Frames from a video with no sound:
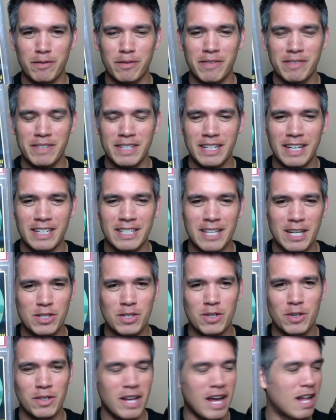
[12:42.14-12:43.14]
fifty
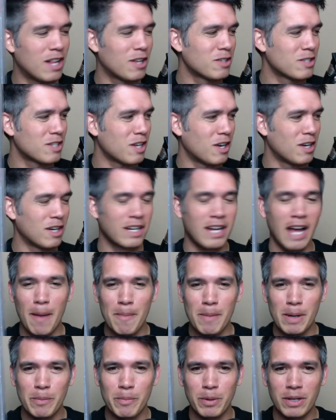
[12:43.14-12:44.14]
additional dollars on a
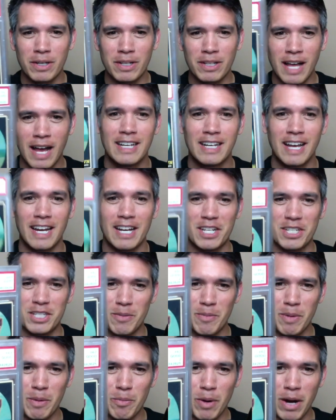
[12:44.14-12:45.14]
comic book lot. Got a
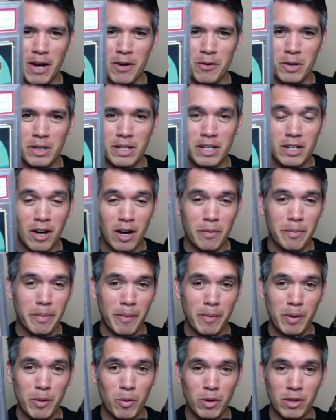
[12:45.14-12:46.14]
Jimmy Brown rookie card,
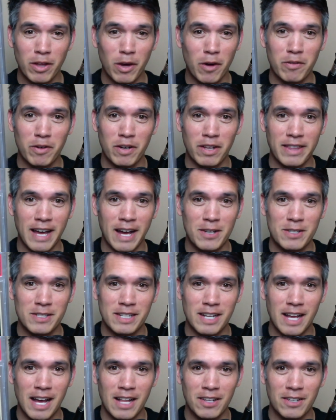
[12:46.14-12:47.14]
probably worth over a thousand
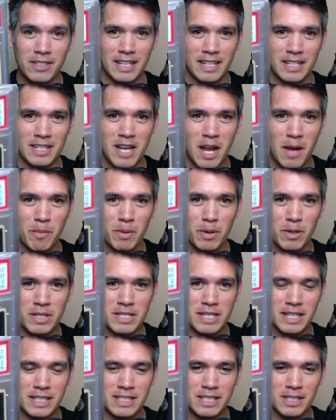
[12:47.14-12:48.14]
dollars. Number
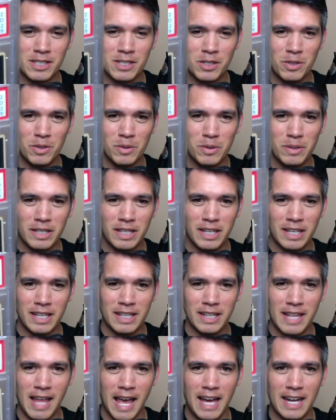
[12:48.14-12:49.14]
sixty-two
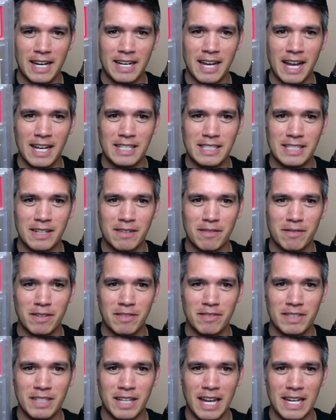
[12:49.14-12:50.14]
in that nineteen
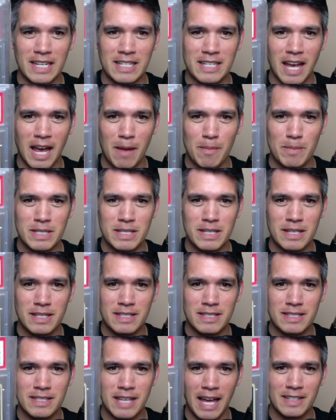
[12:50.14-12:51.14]
fifty-eight Topps
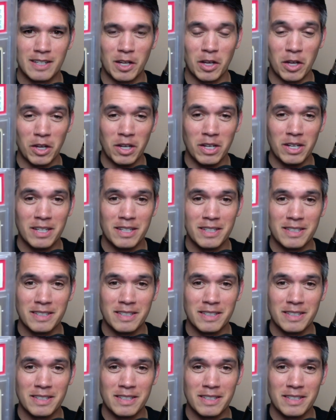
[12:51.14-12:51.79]
set. Good